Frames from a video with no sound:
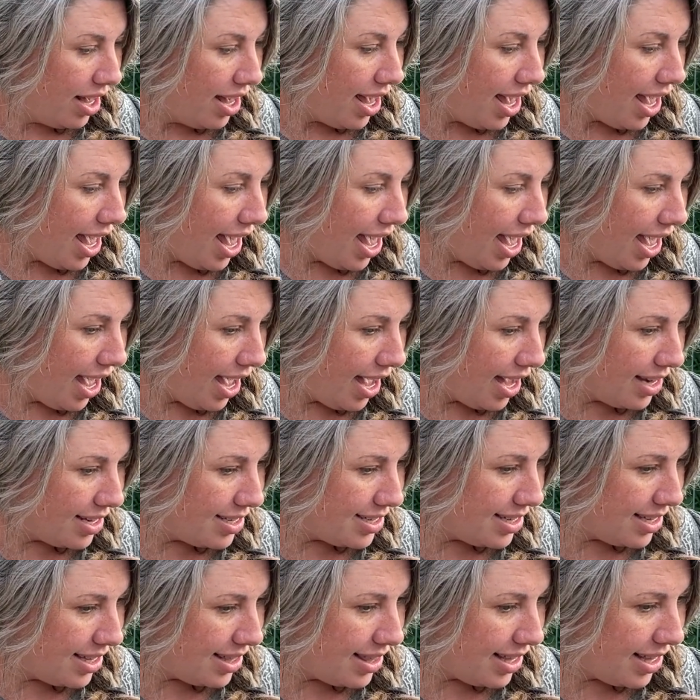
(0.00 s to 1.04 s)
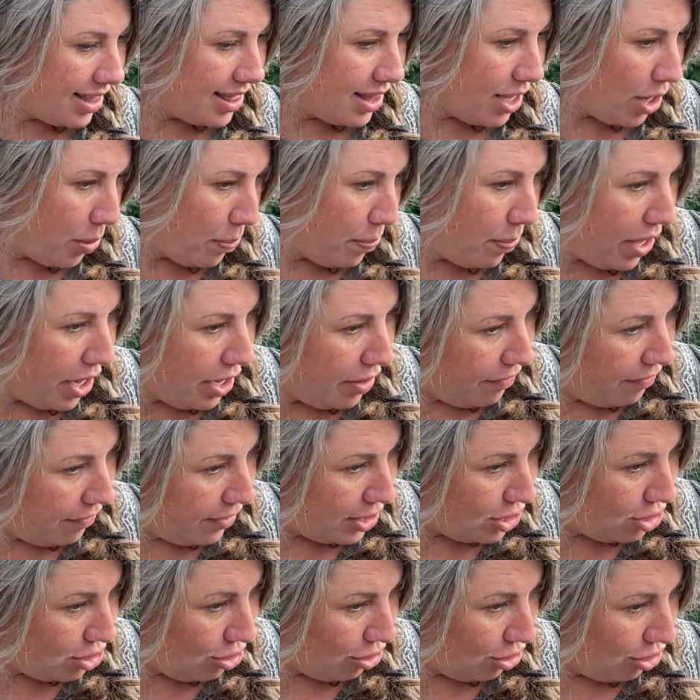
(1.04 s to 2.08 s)
and that they're
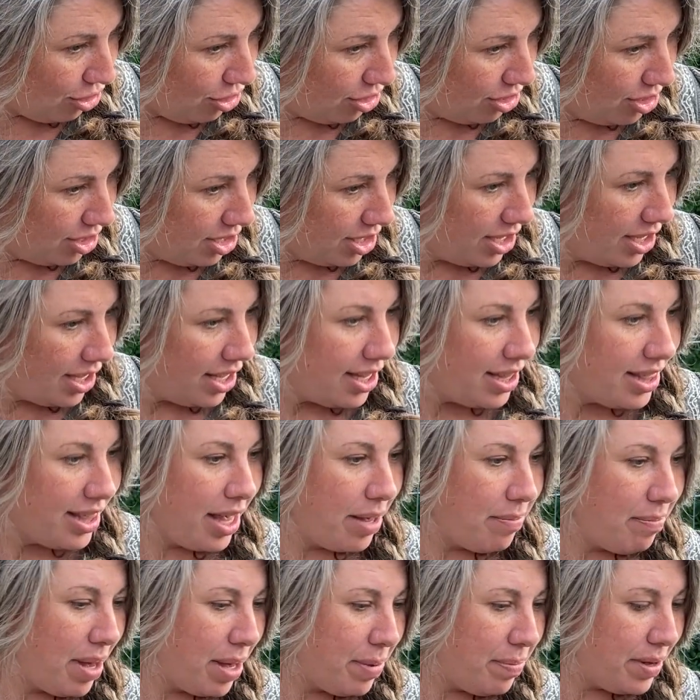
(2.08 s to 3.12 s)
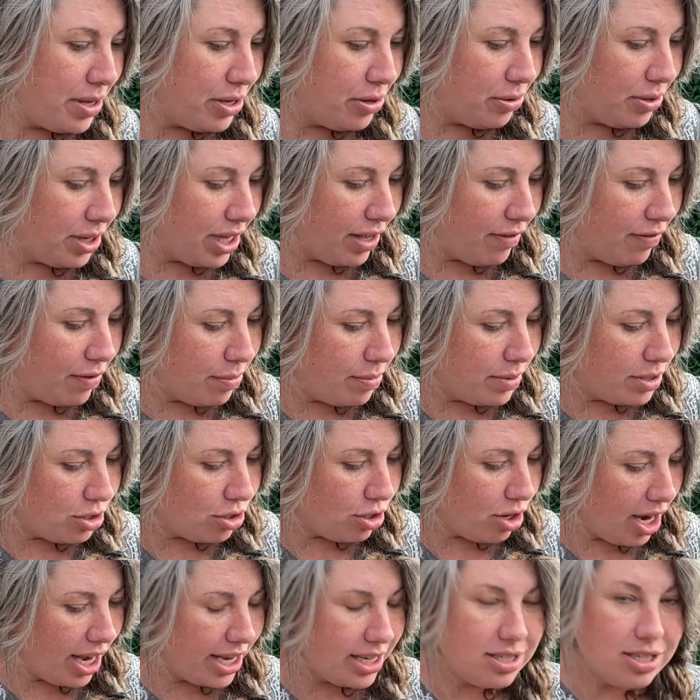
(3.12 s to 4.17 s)
beneficial, that maybe you'll give them a
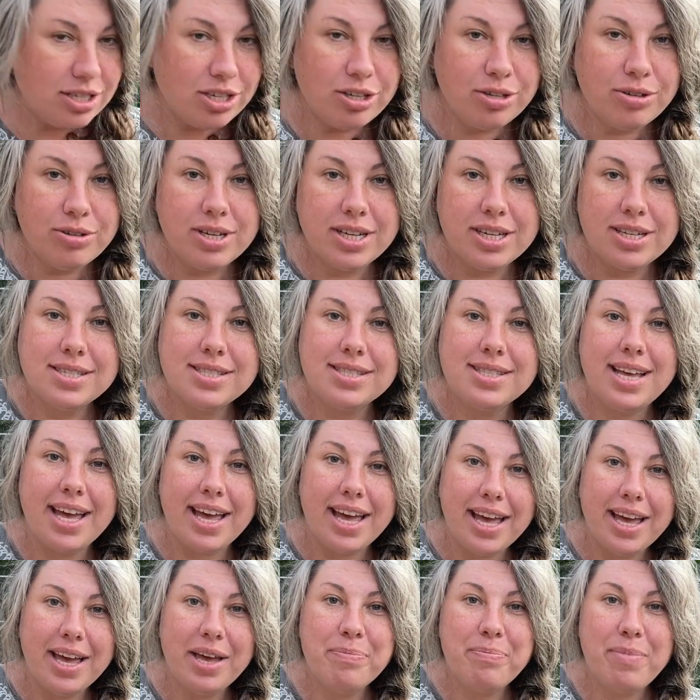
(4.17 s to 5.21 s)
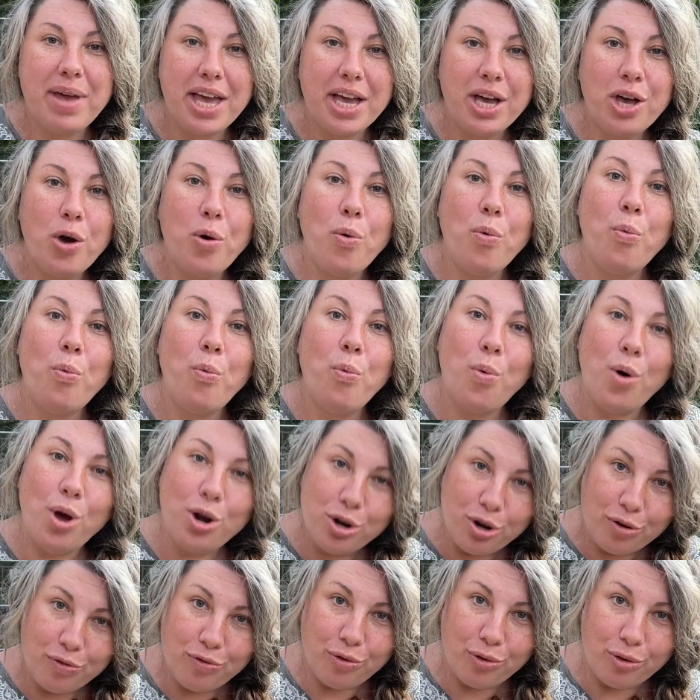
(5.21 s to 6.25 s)
try too, because they make
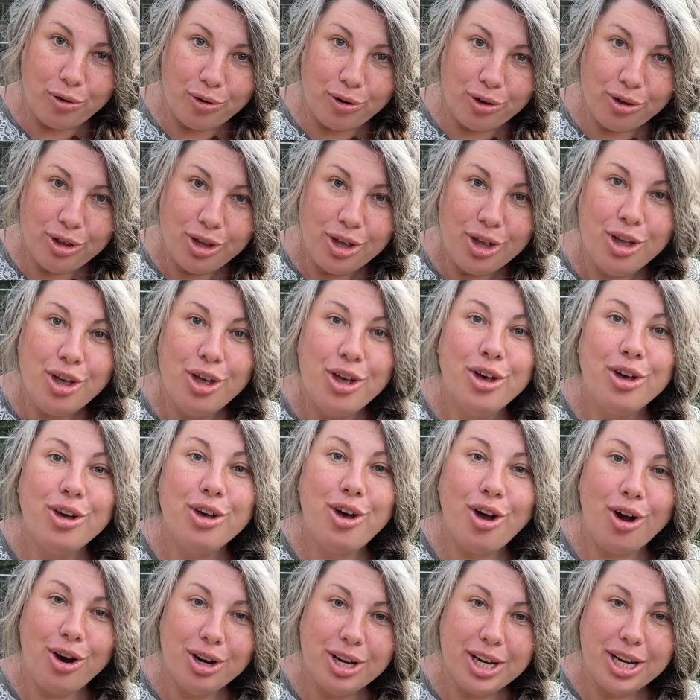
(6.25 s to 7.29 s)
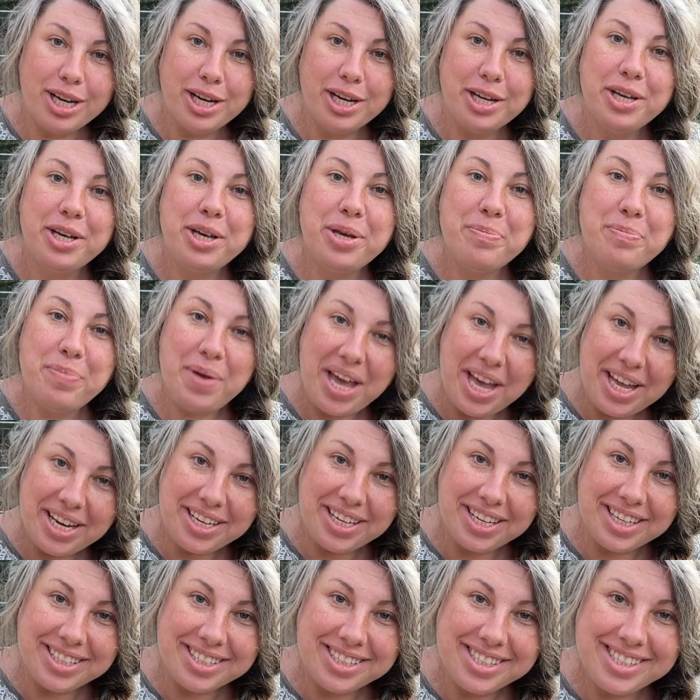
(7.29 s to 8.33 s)
wonderful garden
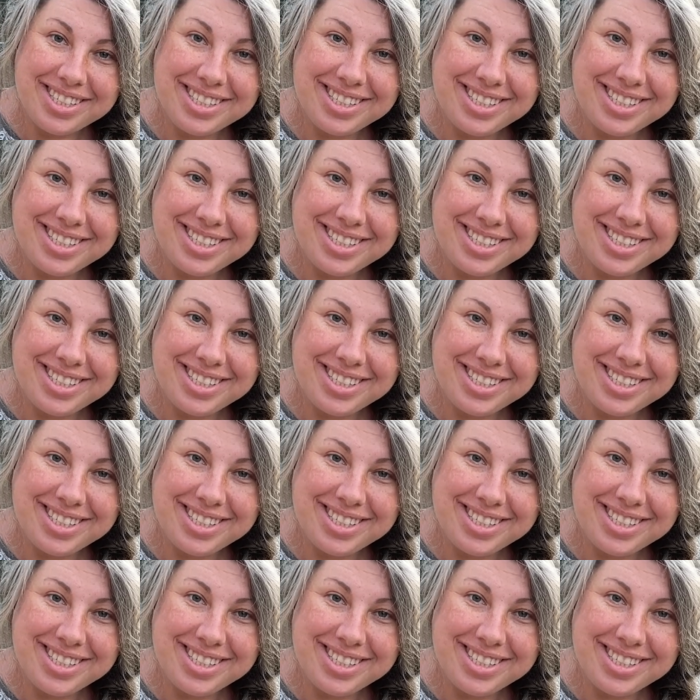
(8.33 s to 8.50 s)
companions.